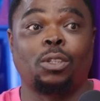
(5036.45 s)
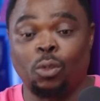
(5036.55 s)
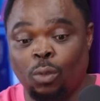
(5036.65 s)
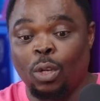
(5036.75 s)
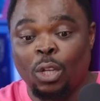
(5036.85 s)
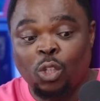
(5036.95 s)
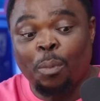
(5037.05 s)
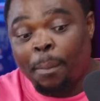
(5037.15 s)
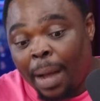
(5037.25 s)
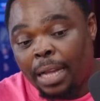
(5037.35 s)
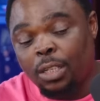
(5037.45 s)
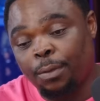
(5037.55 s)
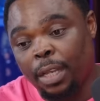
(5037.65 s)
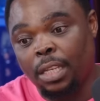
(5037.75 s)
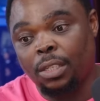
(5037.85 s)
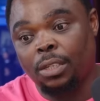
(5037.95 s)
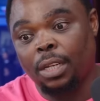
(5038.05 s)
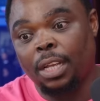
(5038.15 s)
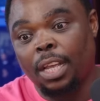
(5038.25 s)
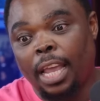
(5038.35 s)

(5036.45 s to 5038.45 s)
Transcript: to be part of history,